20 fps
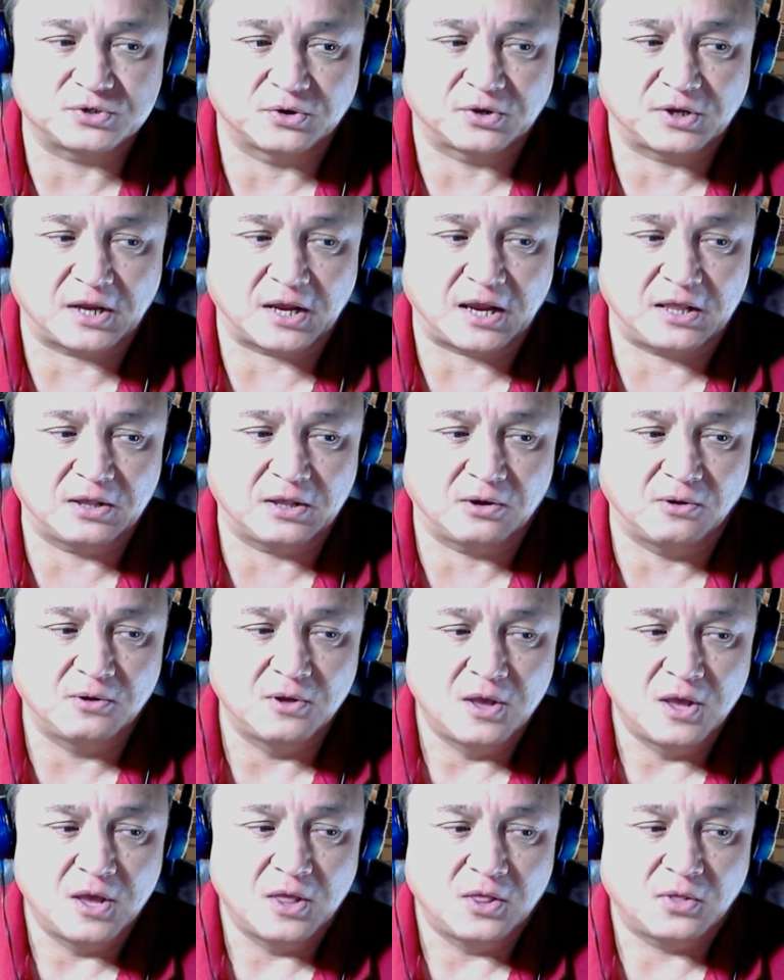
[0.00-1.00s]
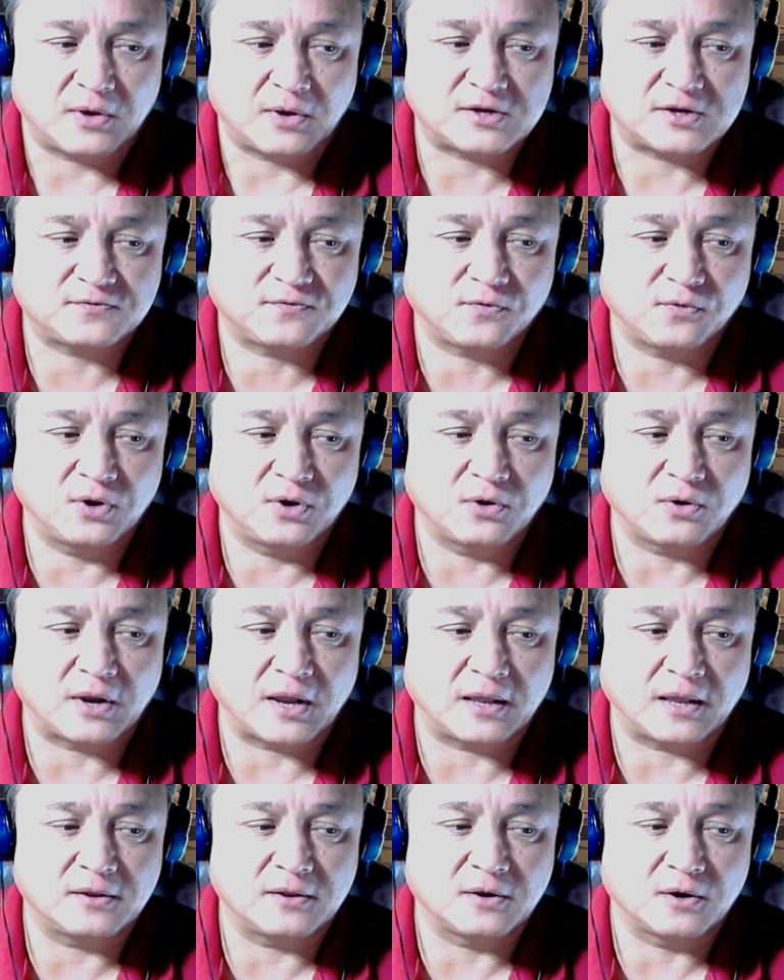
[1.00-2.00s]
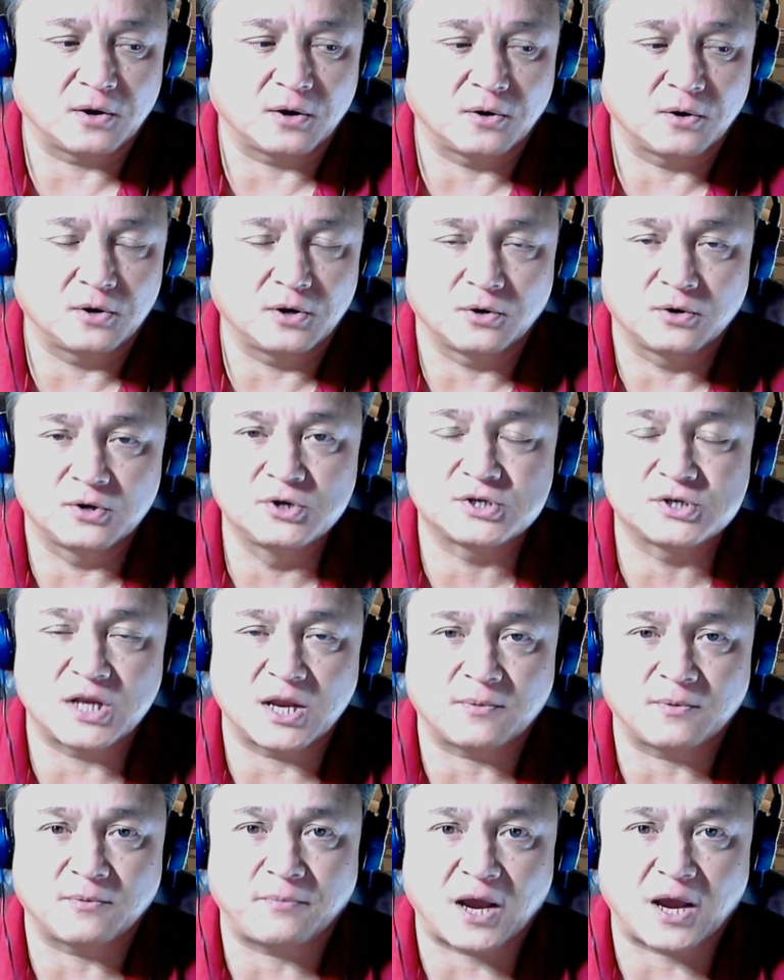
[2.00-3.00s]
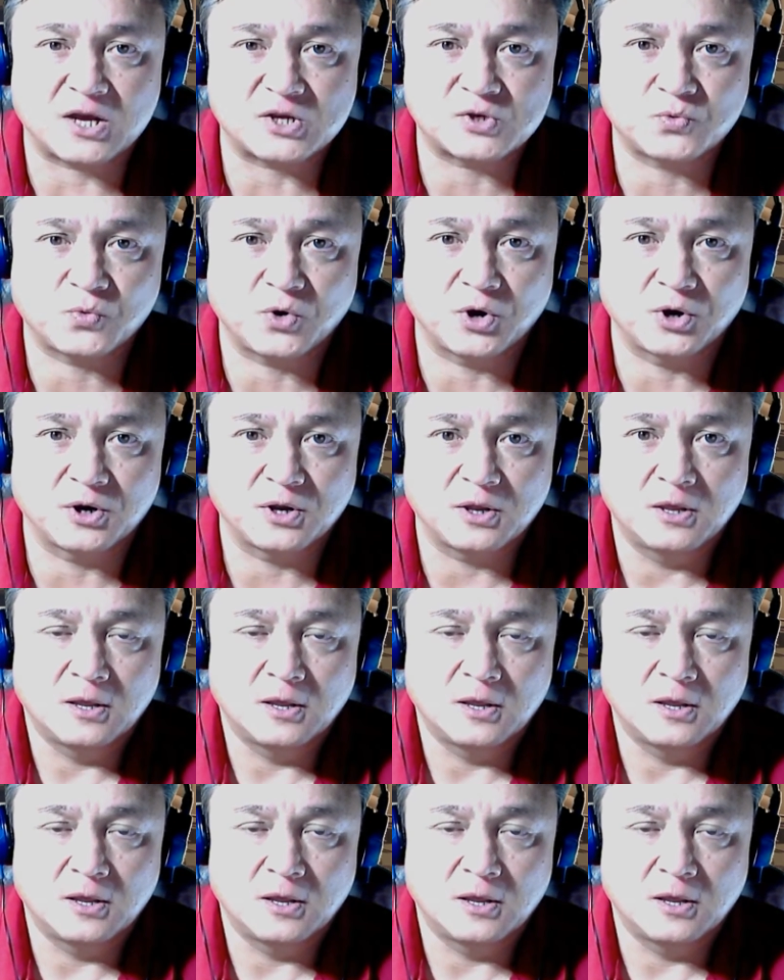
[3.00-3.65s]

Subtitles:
Okay, they'll ask for your username or password,